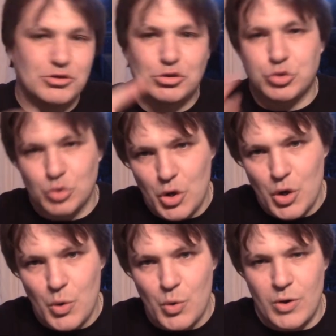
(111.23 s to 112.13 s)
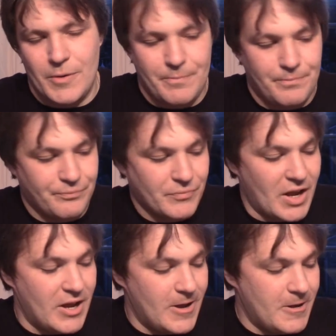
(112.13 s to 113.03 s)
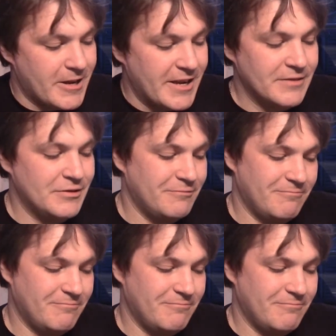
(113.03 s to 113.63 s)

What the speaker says: true Kingdoms